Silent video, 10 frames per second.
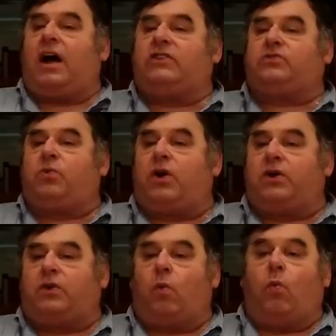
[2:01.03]
God's
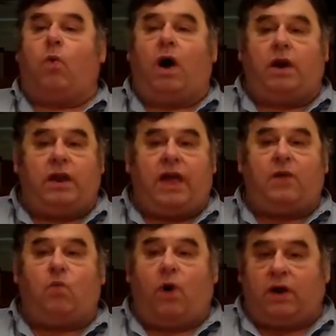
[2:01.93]
word, one
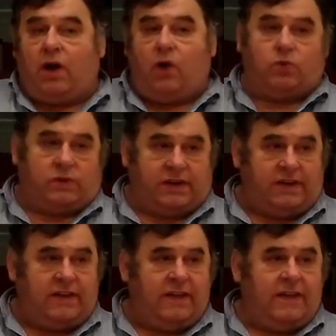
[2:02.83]
and one
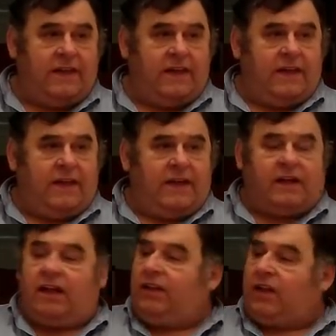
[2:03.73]
only.
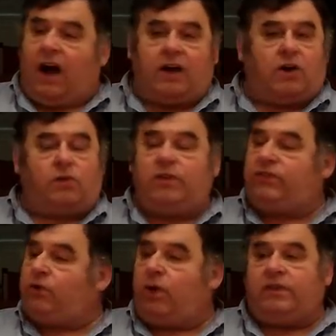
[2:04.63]
God only
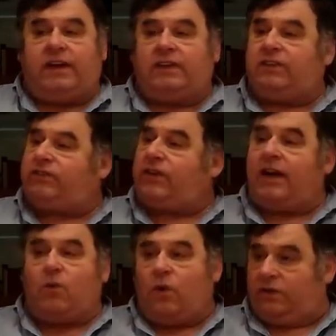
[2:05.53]
saw need to
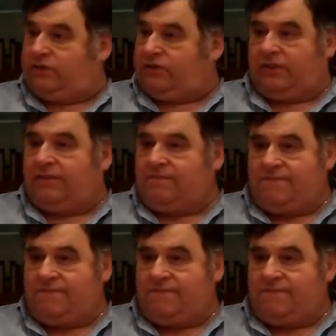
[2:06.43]
say it once.